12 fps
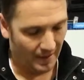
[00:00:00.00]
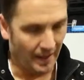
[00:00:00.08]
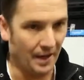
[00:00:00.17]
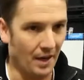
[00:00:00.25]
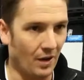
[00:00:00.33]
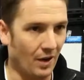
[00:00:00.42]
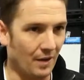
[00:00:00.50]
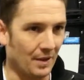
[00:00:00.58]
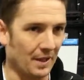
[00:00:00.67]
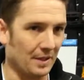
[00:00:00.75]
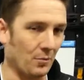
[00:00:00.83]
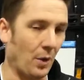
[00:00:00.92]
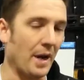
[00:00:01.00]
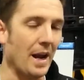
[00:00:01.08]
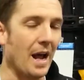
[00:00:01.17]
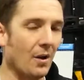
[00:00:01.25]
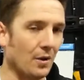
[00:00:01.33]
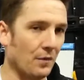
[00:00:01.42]
And now right
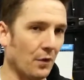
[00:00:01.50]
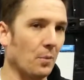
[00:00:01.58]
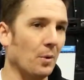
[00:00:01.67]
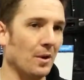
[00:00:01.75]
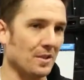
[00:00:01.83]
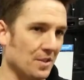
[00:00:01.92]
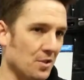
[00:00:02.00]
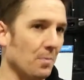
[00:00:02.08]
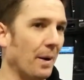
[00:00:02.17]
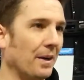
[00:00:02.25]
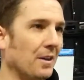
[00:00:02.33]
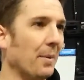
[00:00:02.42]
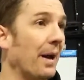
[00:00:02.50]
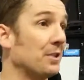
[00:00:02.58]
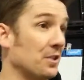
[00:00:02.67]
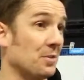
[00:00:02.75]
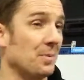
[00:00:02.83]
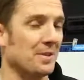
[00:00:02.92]
now in firmware it's a 2-button command
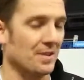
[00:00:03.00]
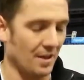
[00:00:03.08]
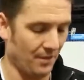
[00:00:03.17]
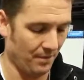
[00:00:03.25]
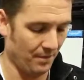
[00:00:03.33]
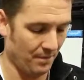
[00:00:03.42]
just to be safe.